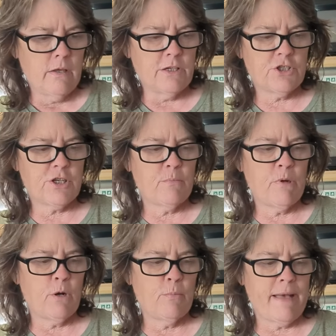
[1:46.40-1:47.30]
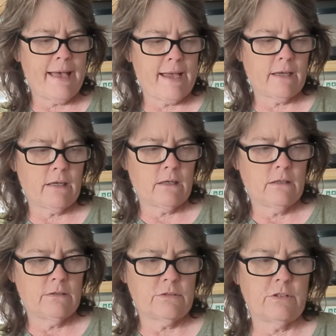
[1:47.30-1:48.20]
a jumbo pack.
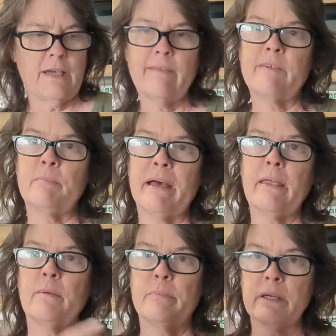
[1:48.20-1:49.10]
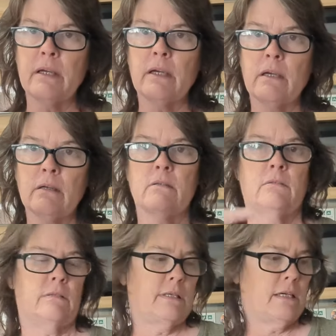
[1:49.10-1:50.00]
So you have to buy the big
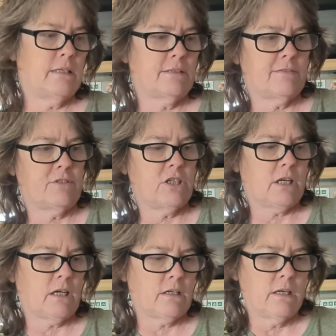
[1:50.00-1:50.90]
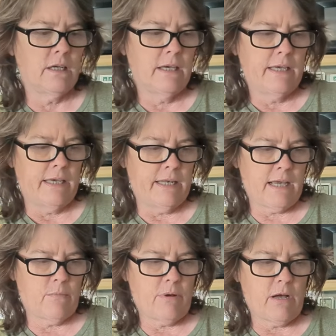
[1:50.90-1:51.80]
things of chicken. And
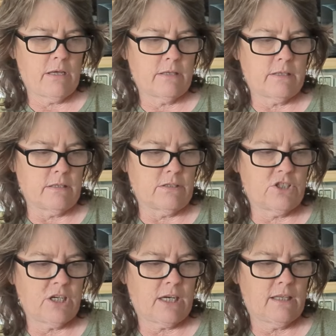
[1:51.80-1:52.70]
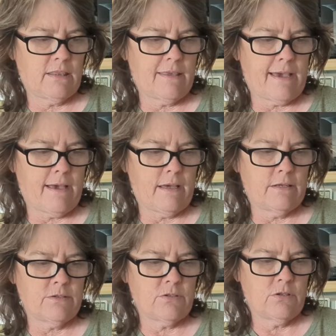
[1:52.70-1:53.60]
I bought the chicken
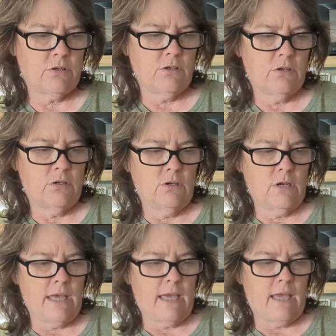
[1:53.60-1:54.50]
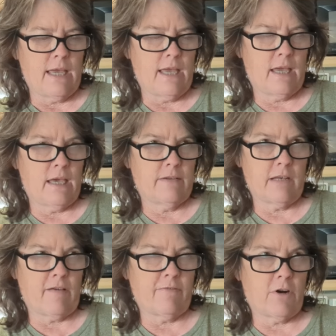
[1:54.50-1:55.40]
thighs, and
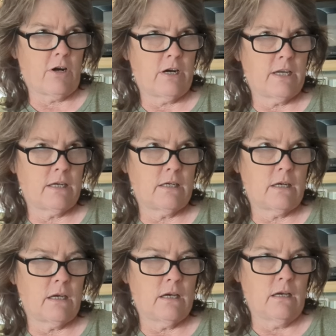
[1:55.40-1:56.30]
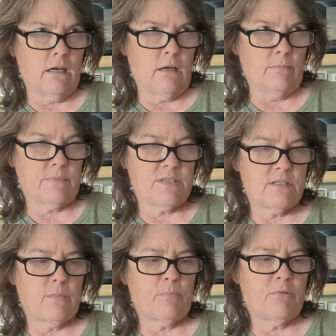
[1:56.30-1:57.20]
I've already um,
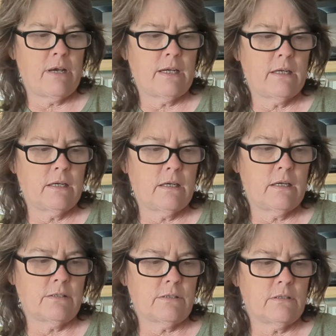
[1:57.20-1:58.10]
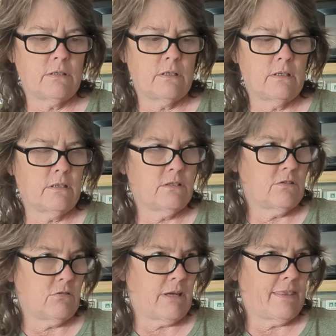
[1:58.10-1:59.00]
separated it
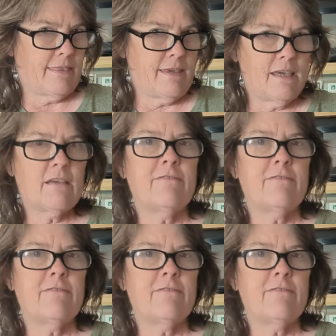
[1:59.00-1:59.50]
into, I think,